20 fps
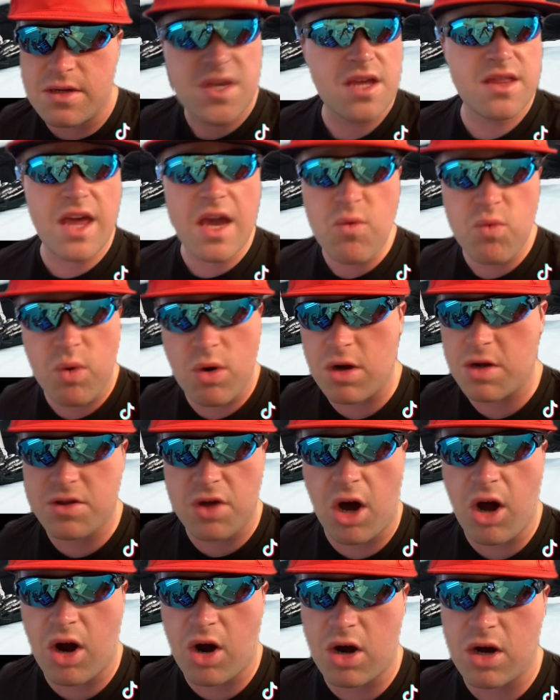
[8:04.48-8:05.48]
They worked
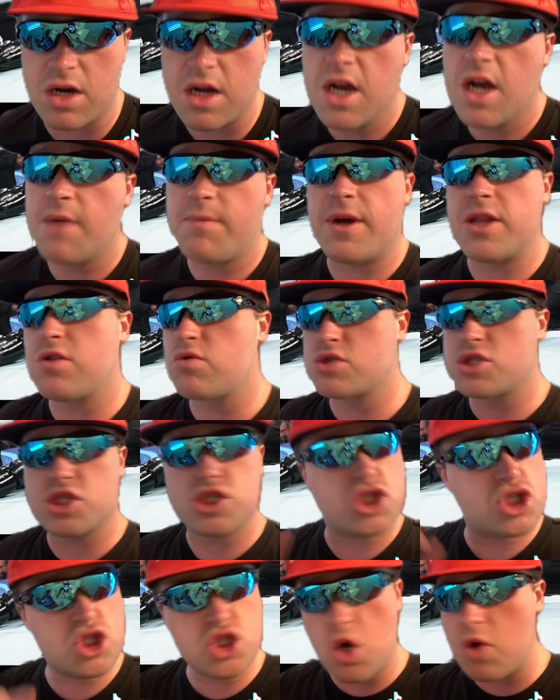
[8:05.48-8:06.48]
hard, but there
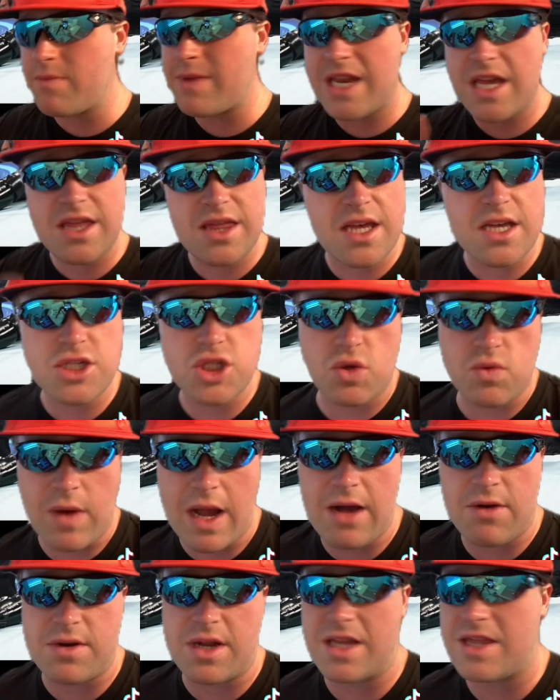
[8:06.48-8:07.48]
was so many things
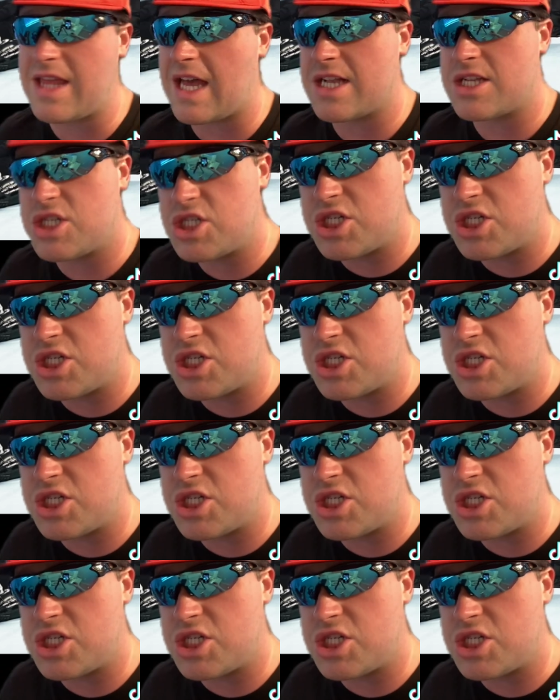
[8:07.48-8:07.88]
around it that